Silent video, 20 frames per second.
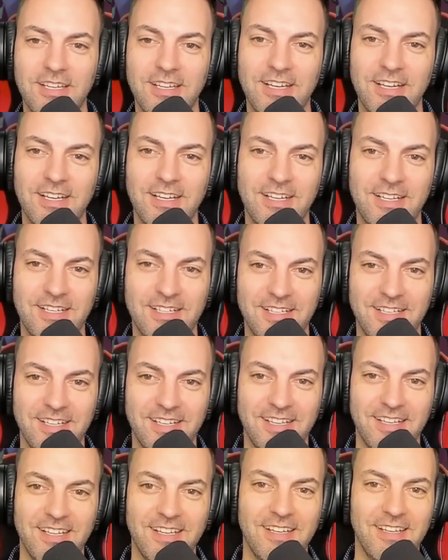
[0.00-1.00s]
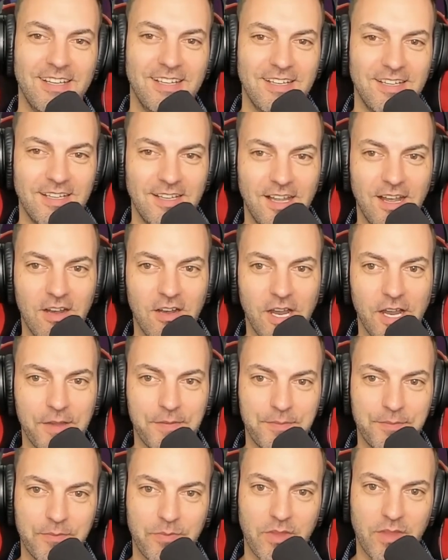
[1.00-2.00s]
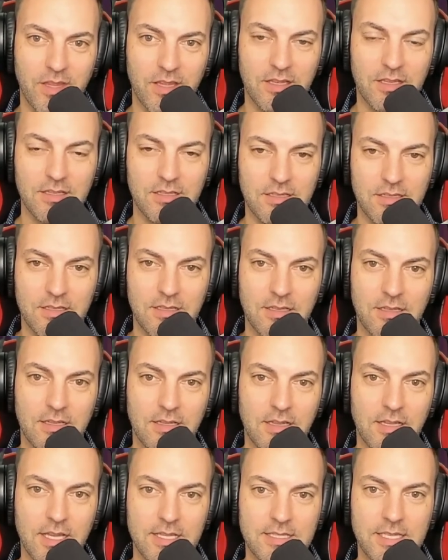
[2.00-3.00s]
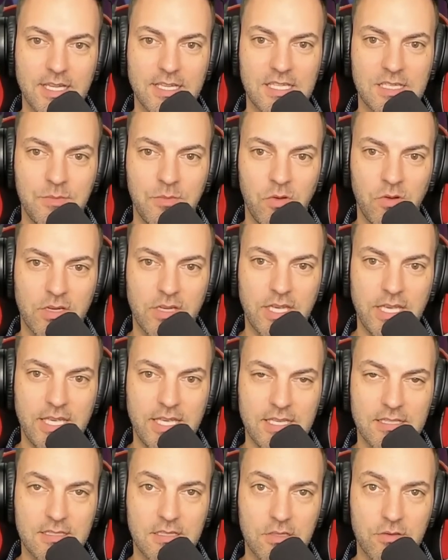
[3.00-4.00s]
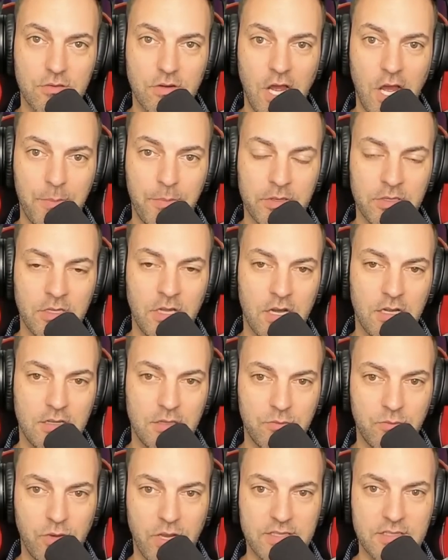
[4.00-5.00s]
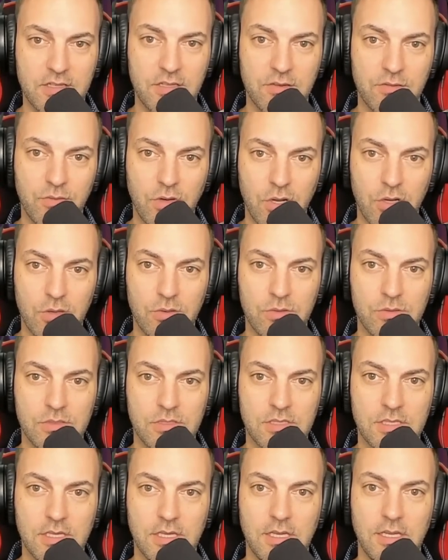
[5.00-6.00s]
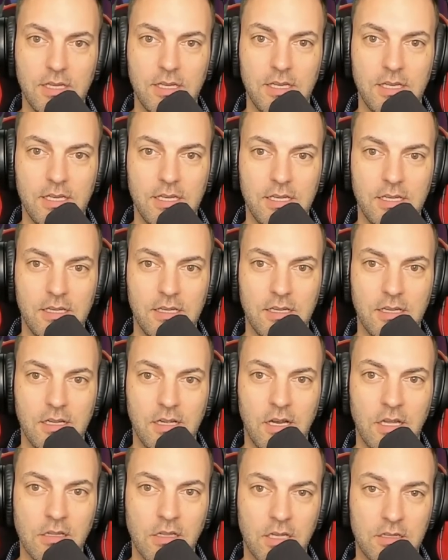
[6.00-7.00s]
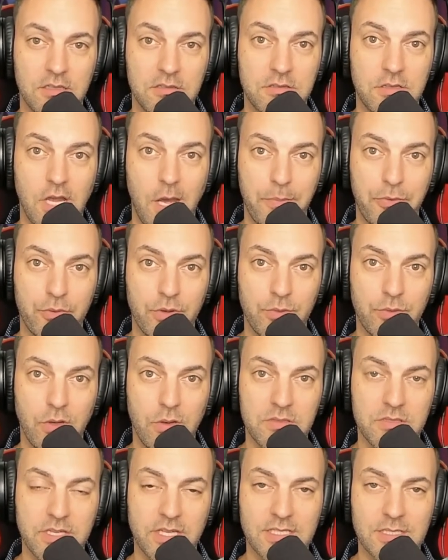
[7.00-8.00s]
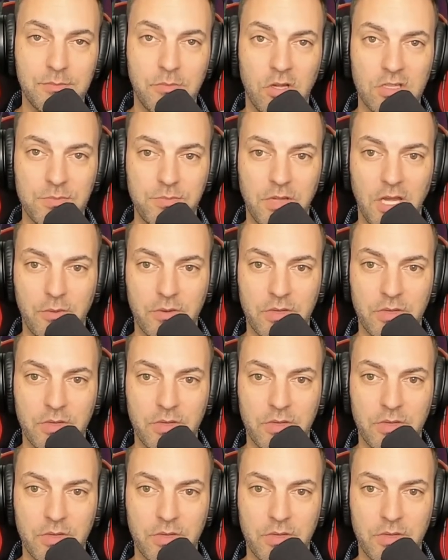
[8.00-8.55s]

all right. Let's get some more keys to drop. Unlock the rest of the rows unlock those top three rows, you get to multiply